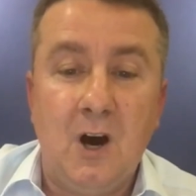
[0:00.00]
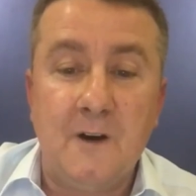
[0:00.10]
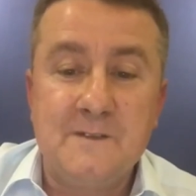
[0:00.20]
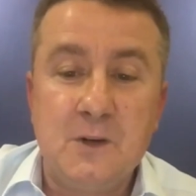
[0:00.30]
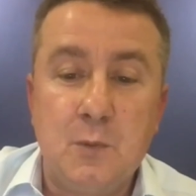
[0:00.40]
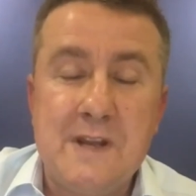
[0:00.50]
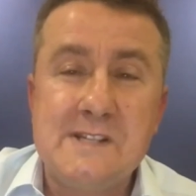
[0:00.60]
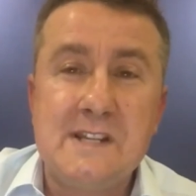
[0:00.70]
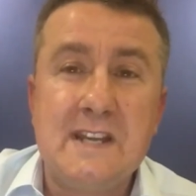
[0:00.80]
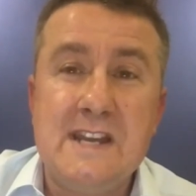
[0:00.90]
After
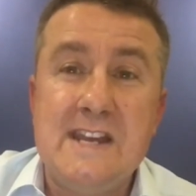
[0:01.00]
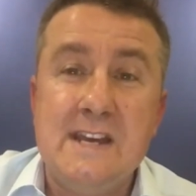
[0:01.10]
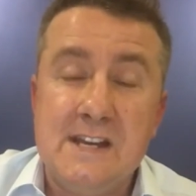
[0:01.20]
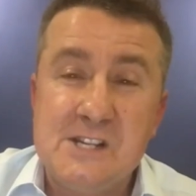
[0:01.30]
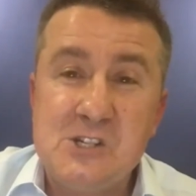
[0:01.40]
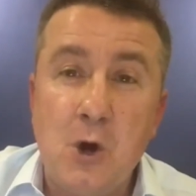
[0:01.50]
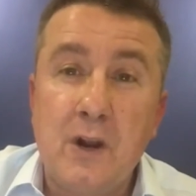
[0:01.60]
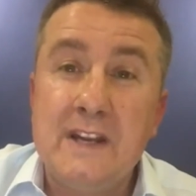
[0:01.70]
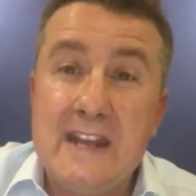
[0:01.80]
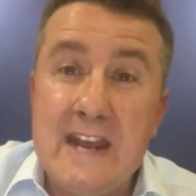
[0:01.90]
resting, he
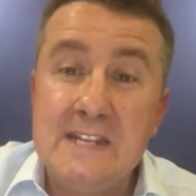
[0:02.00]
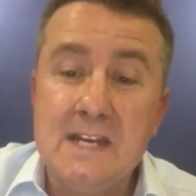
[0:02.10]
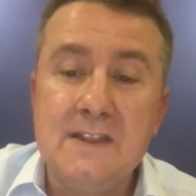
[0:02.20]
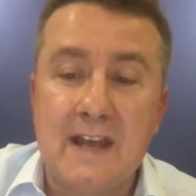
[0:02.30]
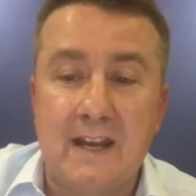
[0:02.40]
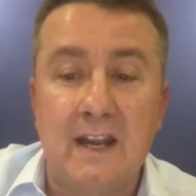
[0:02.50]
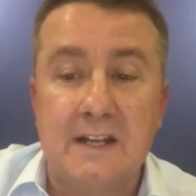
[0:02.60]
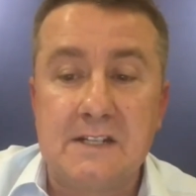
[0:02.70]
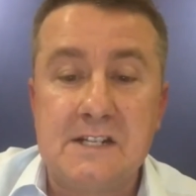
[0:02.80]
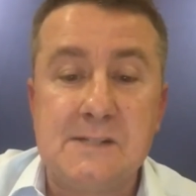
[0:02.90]
started eating that
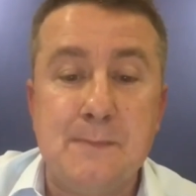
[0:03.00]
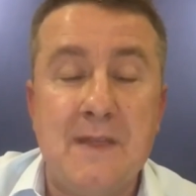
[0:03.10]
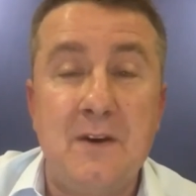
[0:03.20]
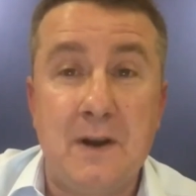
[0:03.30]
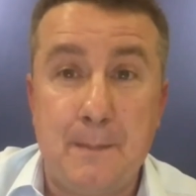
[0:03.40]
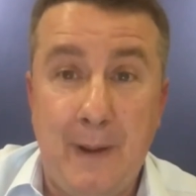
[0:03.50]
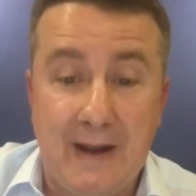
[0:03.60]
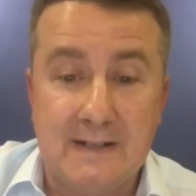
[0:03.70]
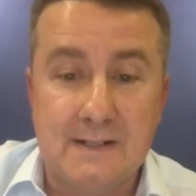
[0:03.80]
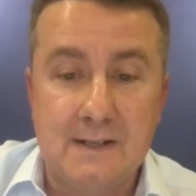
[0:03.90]
lunch his mother had
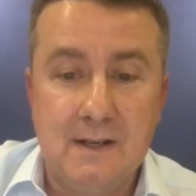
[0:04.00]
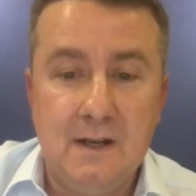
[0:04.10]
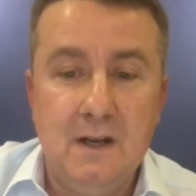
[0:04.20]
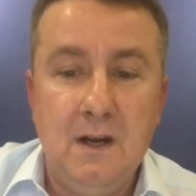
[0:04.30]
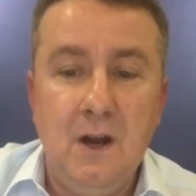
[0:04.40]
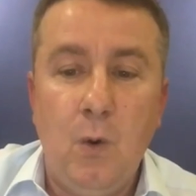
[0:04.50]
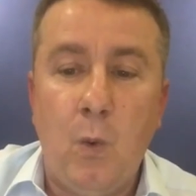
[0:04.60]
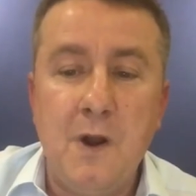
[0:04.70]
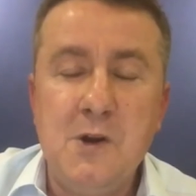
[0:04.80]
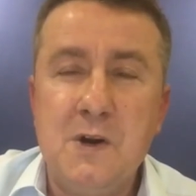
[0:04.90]
packed,
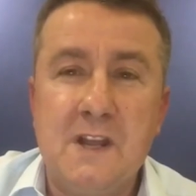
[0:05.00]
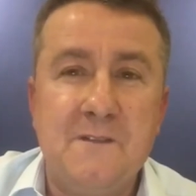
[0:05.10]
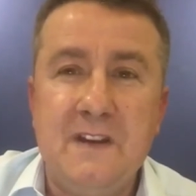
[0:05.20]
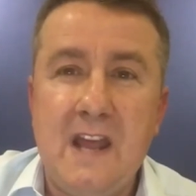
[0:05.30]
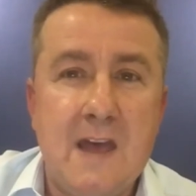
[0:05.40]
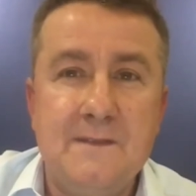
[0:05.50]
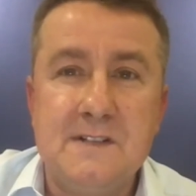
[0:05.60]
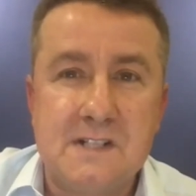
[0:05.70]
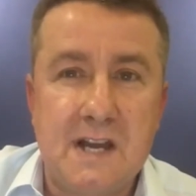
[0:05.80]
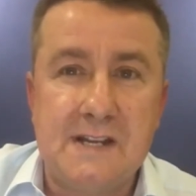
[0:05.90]
wondering if he'd ever
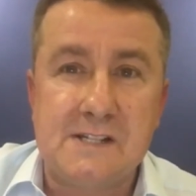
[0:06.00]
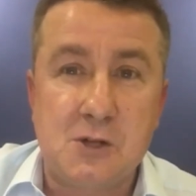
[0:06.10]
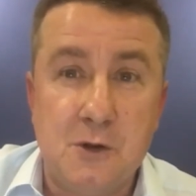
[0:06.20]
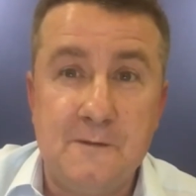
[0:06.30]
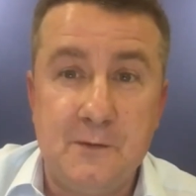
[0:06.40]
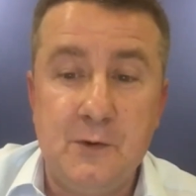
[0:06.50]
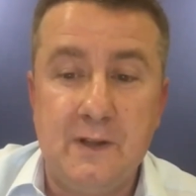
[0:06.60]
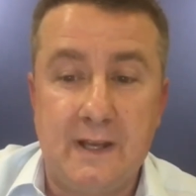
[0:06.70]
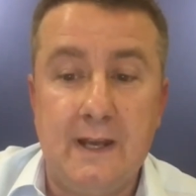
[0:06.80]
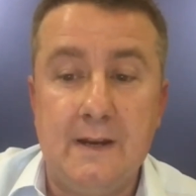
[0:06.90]
taste her food
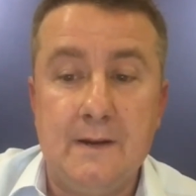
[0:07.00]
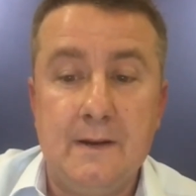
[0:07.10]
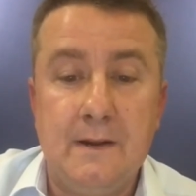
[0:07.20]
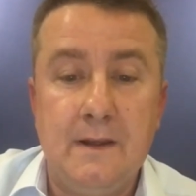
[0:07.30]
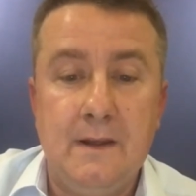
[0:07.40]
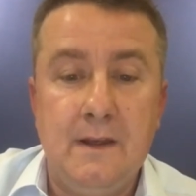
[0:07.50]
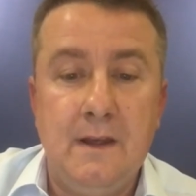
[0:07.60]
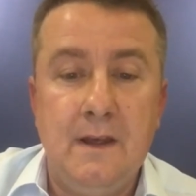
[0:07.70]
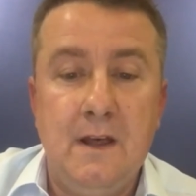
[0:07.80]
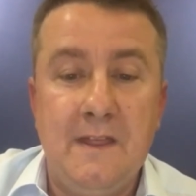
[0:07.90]
again.
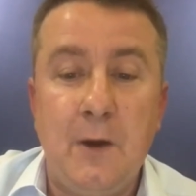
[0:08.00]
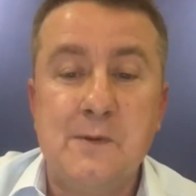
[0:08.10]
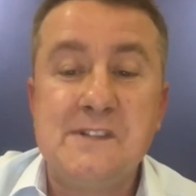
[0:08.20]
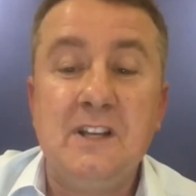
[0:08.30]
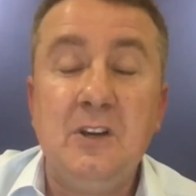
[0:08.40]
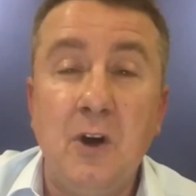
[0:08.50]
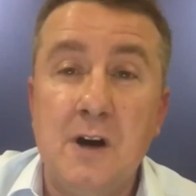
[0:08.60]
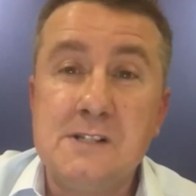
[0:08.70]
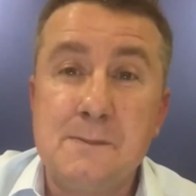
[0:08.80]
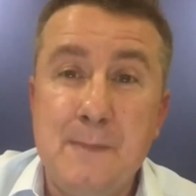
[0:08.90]
That was the
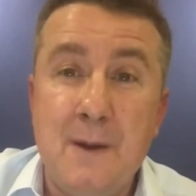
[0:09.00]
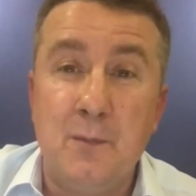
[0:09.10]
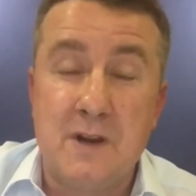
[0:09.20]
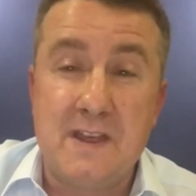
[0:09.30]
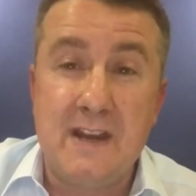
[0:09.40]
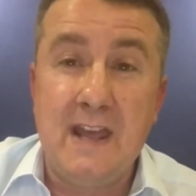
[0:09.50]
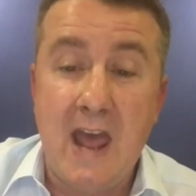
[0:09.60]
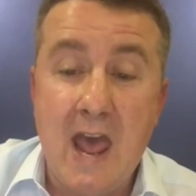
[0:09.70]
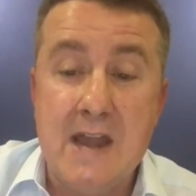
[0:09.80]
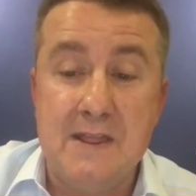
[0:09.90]
last memory that he
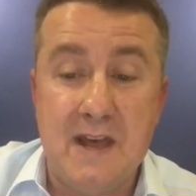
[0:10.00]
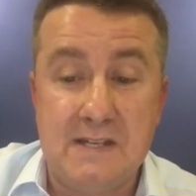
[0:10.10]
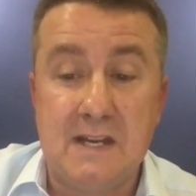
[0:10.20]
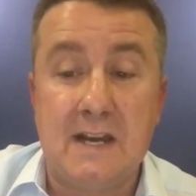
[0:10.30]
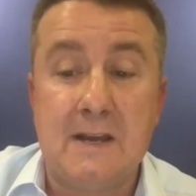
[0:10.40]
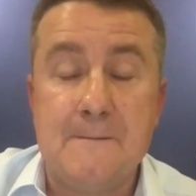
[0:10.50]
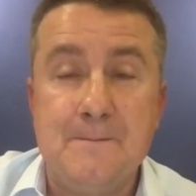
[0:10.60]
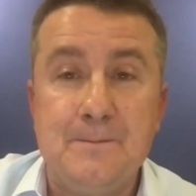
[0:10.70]
had that day.